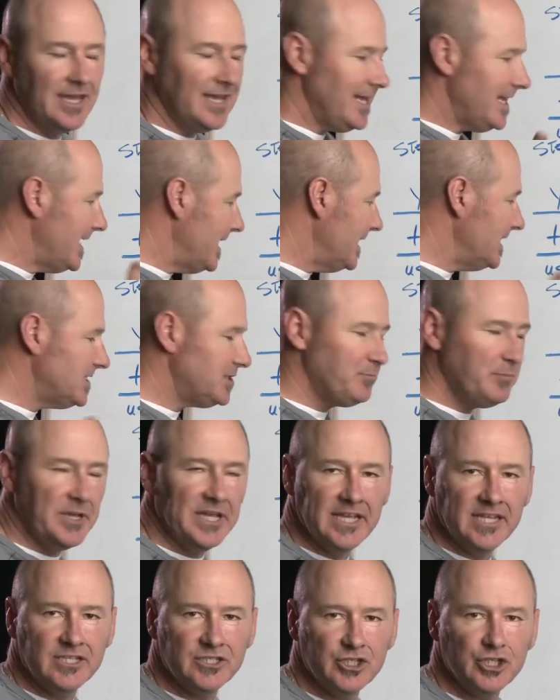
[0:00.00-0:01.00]
he
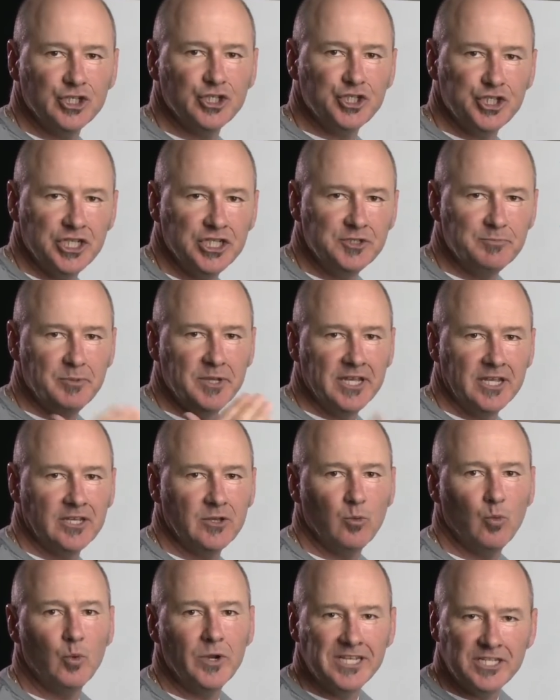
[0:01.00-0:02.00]
speaks, she
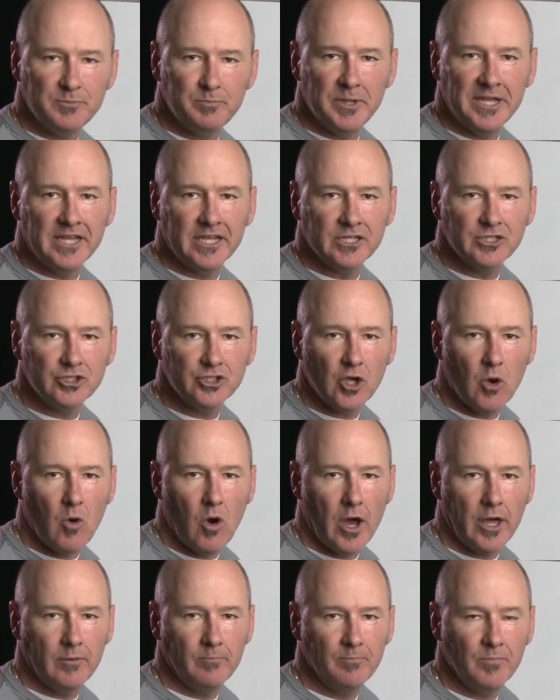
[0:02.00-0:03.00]
speaks, we speak, and
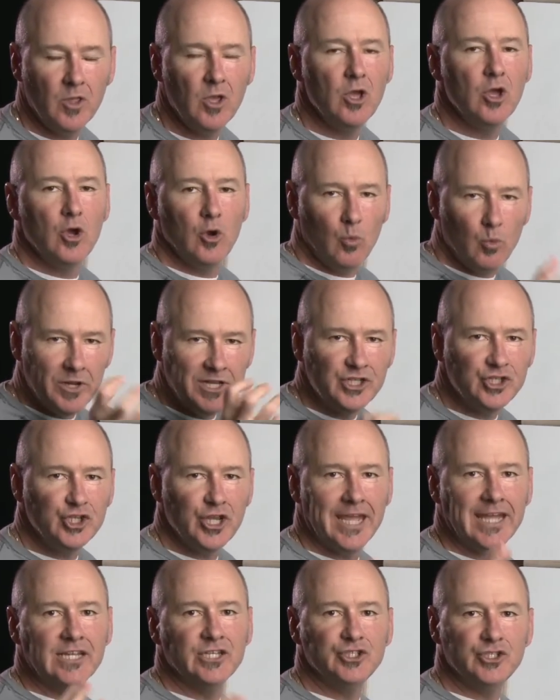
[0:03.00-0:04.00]
so on? We
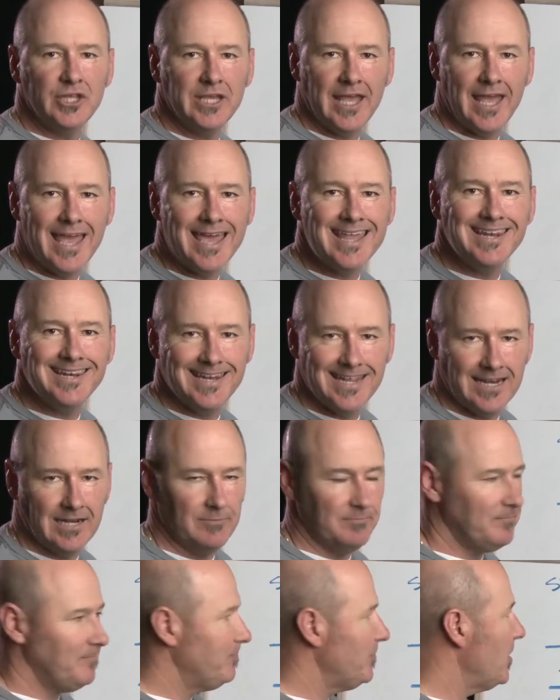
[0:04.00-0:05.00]
change the ending